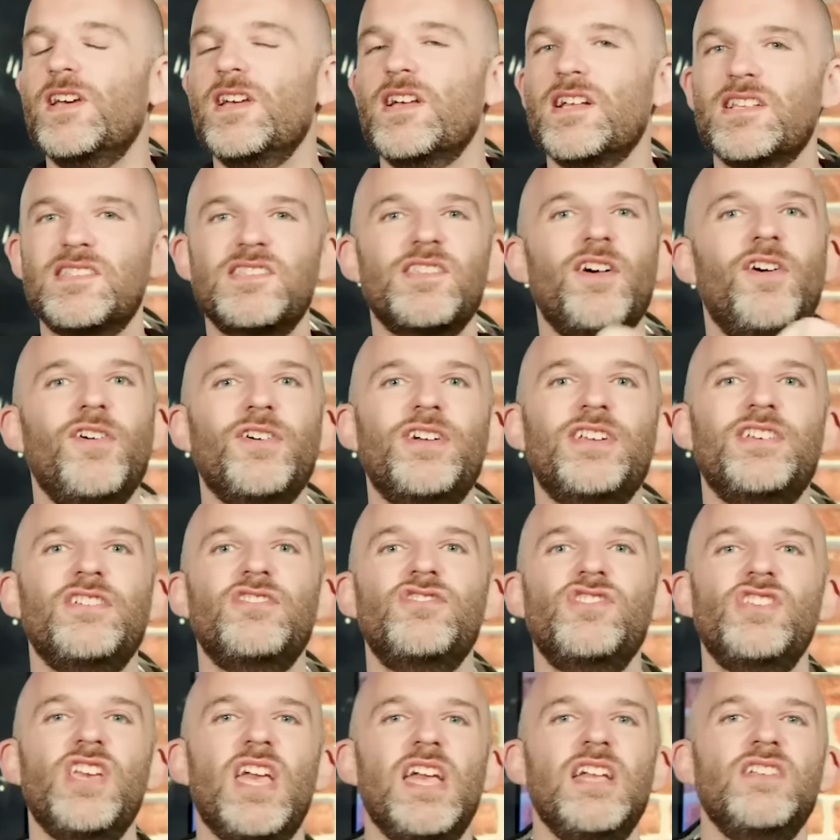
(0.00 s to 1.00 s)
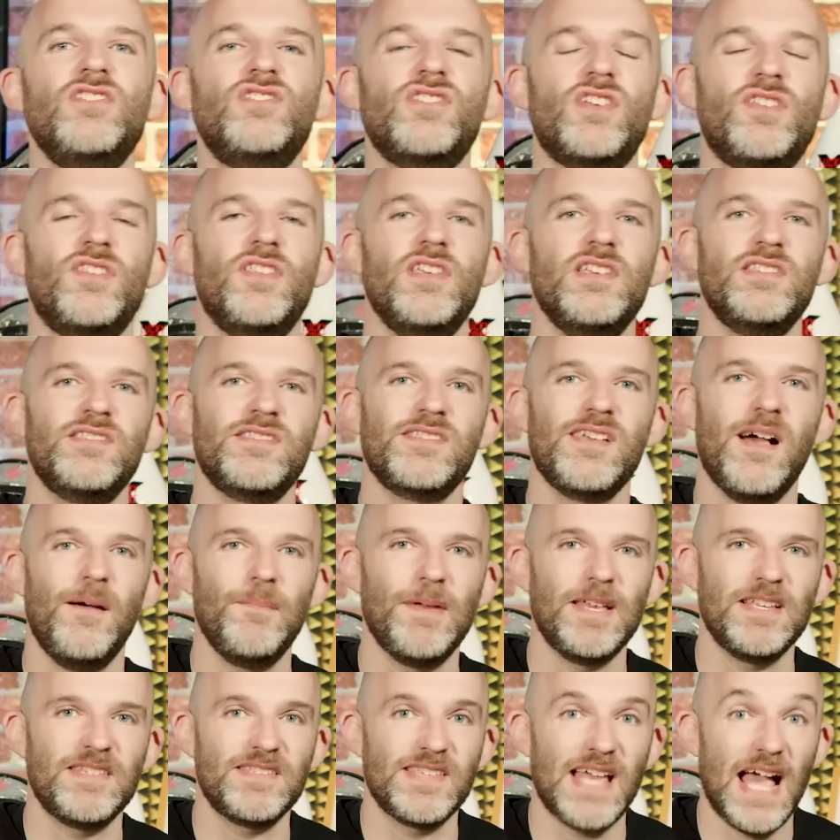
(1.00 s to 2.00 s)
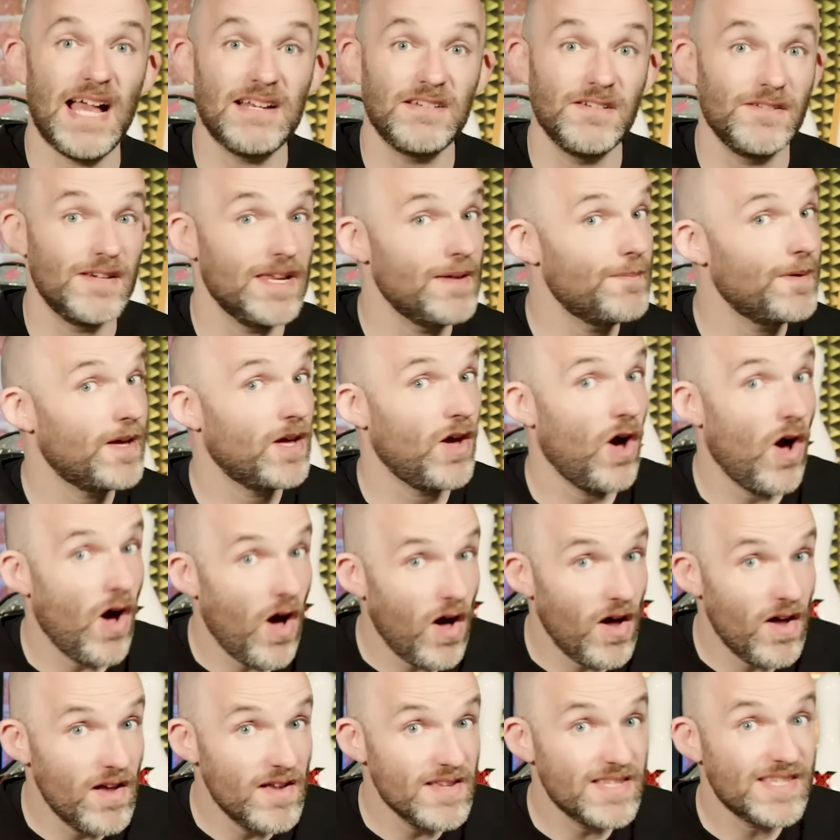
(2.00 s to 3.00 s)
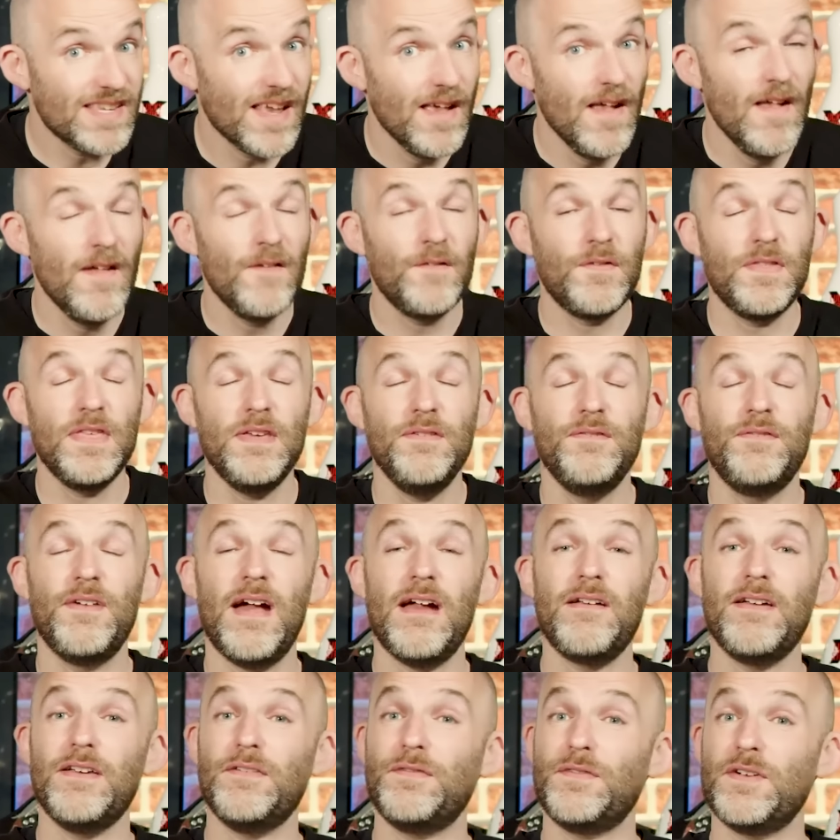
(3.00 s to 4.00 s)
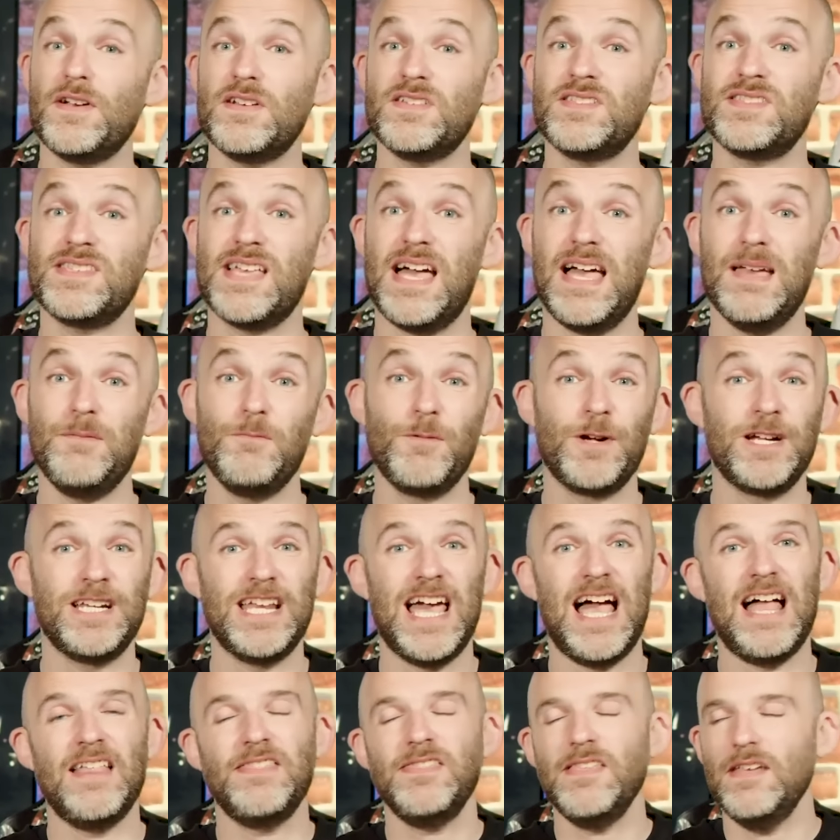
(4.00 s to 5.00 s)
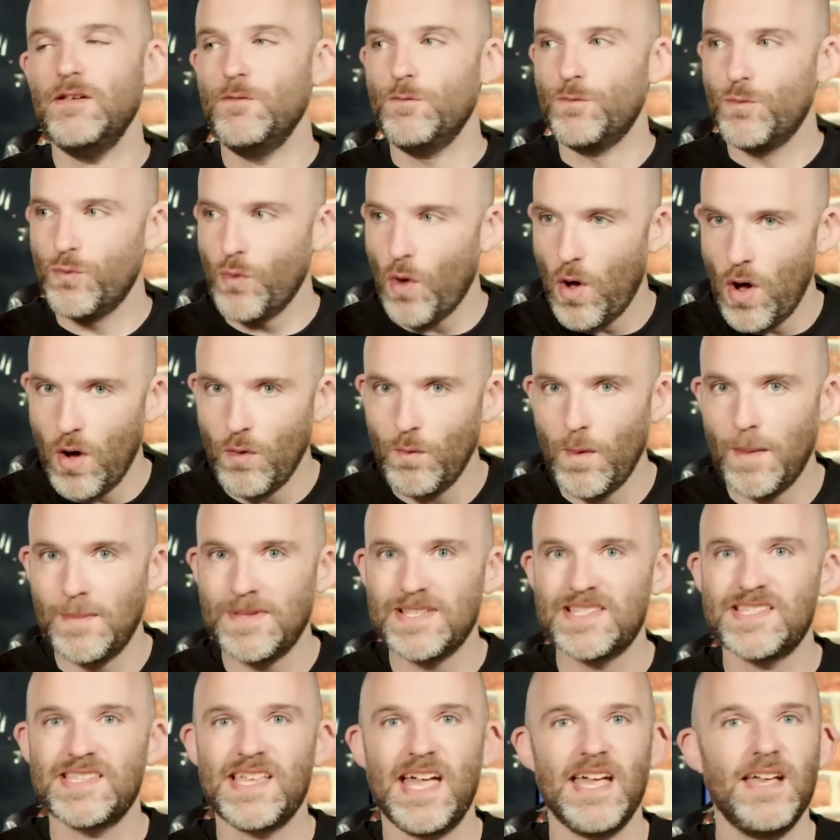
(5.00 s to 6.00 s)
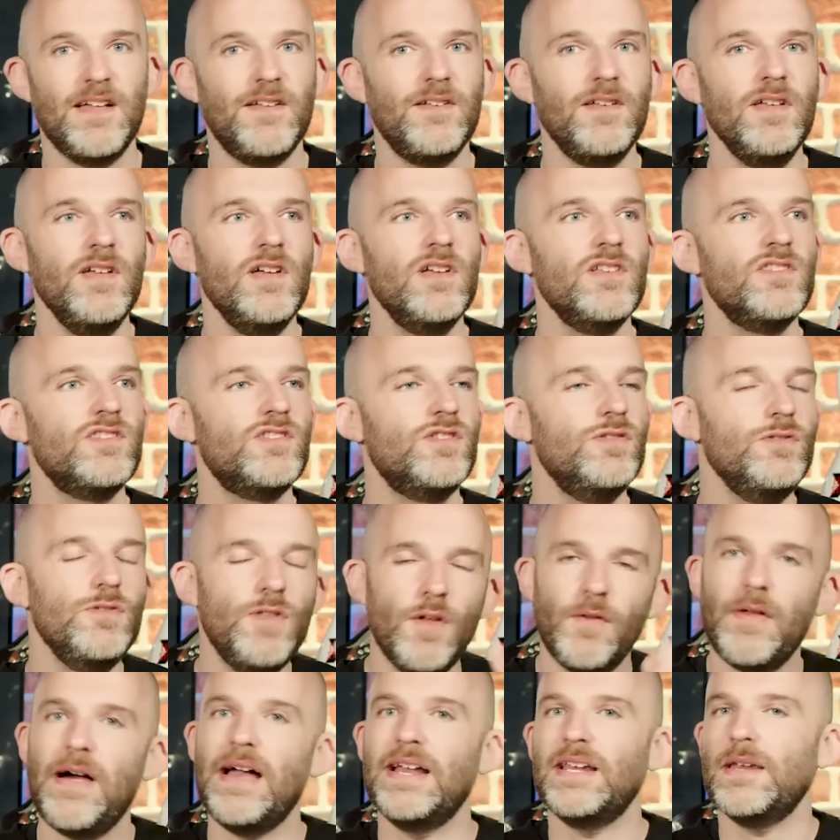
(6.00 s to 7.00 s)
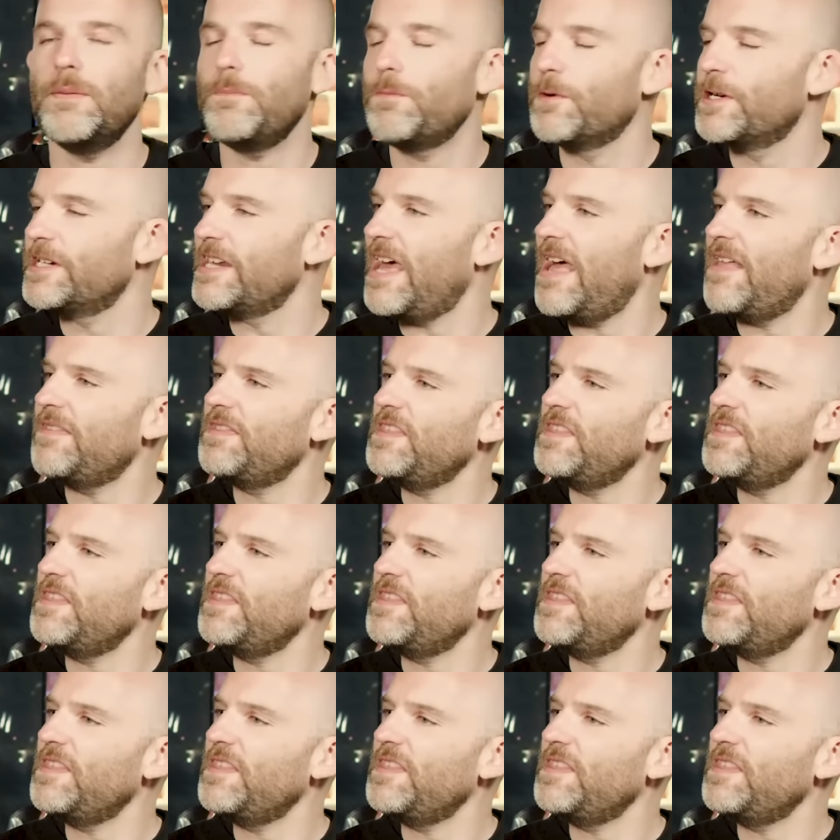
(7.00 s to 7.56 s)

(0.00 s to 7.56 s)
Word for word: That's all gonna change this coming Saturday because for the very first time, we're gonna add the Raw Women's title to the lineup. We're gonna add